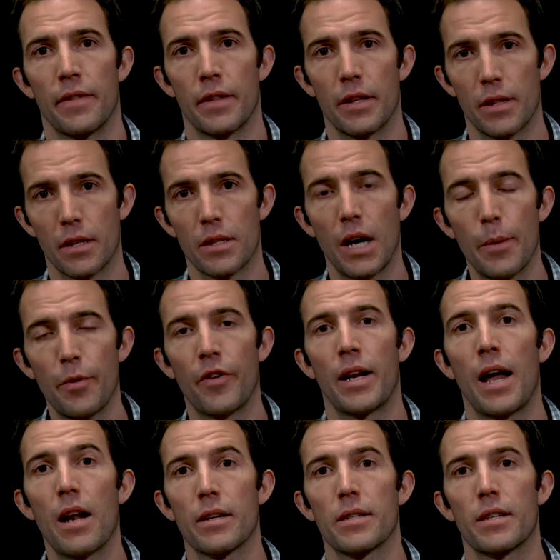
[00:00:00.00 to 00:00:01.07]
And the type of
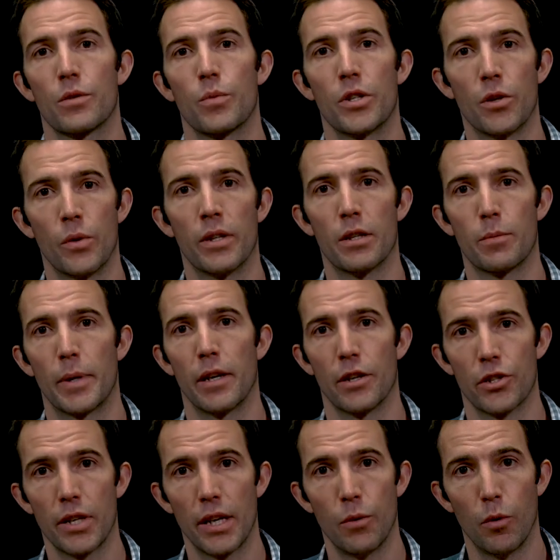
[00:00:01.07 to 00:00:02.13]
analysis we do in this
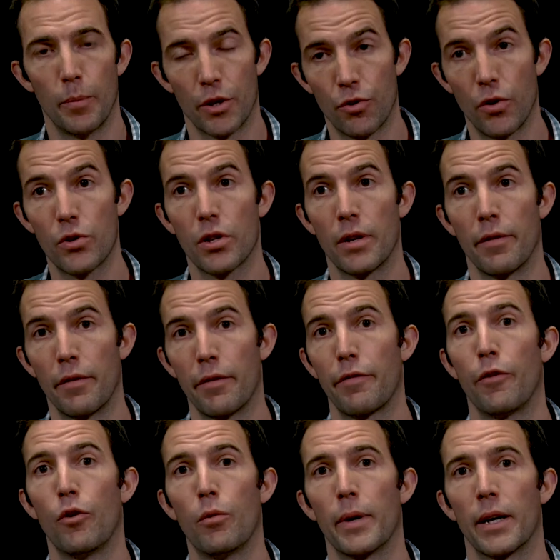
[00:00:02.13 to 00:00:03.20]
PhD will be crucial in
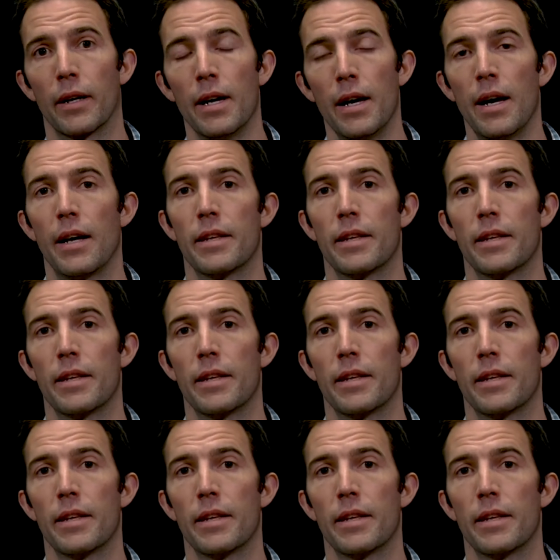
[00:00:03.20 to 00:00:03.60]
informing